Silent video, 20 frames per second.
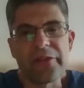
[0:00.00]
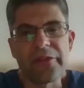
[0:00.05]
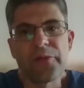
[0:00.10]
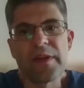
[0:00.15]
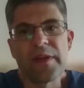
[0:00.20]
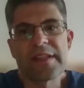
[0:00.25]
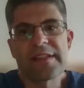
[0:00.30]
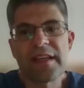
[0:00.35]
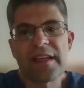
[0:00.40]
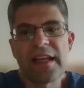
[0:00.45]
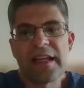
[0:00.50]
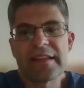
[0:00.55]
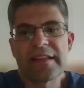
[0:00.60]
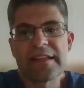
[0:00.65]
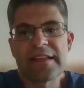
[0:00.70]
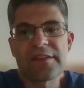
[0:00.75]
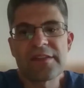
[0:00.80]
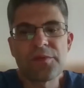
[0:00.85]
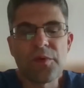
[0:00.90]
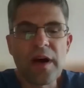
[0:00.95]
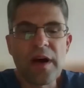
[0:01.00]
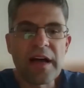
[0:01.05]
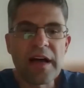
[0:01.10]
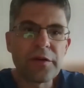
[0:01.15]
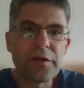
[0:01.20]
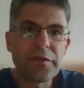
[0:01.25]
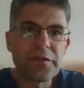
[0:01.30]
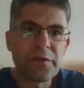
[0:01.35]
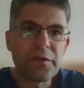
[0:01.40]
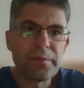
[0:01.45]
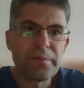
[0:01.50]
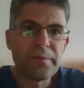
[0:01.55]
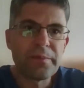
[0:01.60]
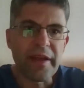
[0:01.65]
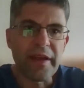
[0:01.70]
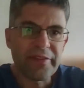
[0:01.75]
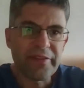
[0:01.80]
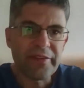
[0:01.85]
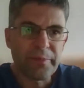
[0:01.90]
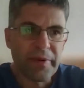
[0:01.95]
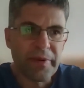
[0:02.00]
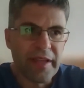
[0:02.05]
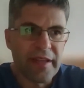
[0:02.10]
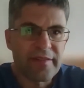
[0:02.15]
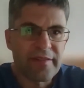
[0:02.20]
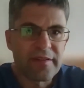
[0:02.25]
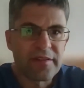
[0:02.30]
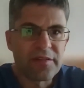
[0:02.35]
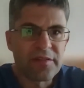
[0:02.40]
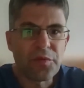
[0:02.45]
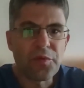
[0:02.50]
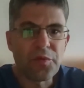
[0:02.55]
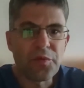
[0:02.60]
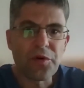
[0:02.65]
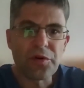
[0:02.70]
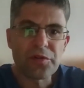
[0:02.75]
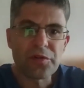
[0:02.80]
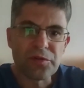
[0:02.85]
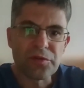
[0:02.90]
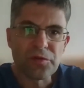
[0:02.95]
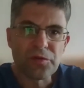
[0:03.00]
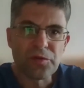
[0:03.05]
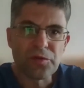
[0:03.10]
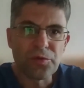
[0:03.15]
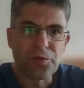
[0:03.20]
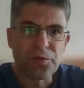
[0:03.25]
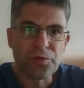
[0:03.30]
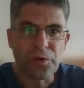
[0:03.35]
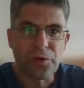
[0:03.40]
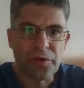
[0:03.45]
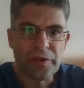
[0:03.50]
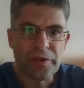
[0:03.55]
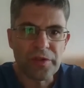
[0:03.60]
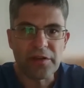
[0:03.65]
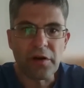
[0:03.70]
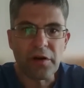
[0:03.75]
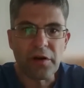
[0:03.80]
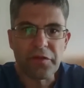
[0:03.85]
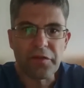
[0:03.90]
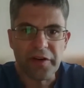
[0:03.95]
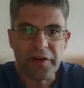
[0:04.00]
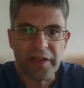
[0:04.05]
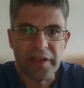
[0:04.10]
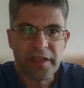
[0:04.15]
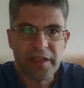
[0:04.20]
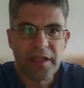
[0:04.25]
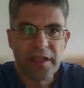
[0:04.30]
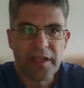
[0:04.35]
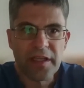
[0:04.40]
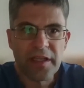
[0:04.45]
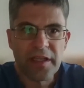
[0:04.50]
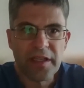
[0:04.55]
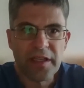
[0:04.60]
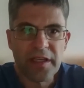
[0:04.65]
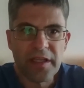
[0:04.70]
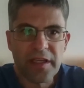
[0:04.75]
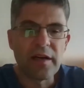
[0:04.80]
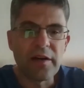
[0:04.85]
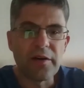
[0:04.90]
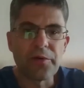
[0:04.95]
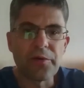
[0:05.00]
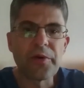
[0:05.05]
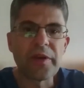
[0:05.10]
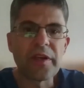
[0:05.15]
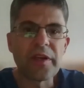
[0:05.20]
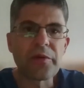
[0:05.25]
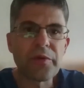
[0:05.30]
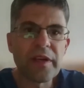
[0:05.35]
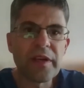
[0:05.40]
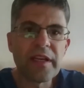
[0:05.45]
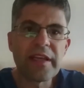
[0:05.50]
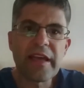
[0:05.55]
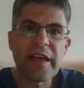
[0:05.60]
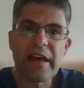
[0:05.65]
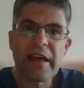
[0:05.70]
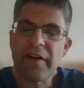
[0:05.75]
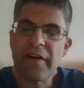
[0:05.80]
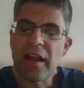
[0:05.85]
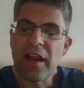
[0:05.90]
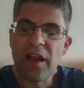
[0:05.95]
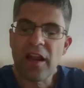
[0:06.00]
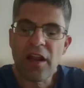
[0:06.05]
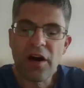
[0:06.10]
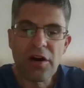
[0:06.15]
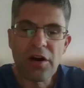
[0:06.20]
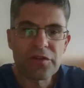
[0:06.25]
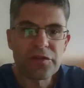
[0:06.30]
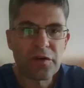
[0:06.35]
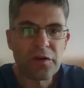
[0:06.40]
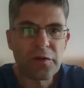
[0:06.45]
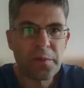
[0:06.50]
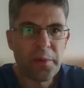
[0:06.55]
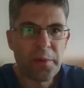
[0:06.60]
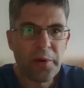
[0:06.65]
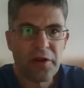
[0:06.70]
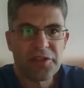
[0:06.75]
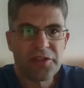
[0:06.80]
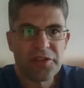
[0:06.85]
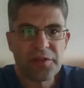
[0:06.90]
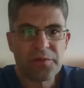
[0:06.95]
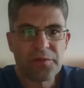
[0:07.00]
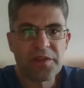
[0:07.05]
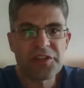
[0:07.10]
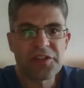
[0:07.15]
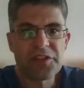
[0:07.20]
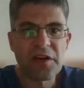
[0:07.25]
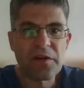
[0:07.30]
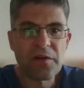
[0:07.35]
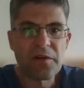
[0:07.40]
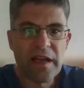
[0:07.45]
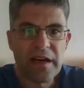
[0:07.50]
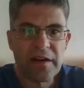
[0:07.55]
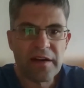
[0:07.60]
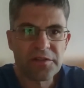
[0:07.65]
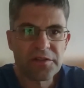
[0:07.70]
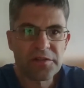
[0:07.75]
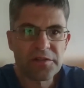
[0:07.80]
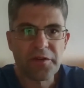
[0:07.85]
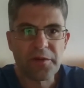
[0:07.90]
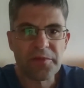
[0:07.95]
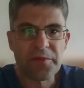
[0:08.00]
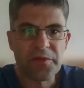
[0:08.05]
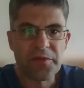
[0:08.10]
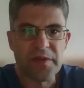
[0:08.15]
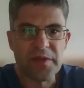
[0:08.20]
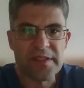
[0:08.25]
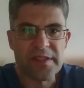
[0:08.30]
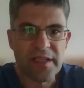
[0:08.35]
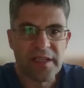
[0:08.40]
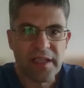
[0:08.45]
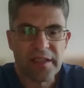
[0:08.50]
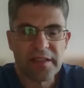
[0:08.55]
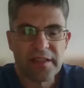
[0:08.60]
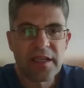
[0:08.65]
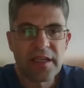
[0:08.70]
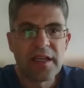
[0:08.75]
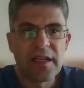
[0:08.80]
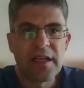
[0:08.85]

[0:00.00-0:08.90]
Switzerland is one of the best places in the world to do token offering. We really have a lot of projects which are launched from Switzerland.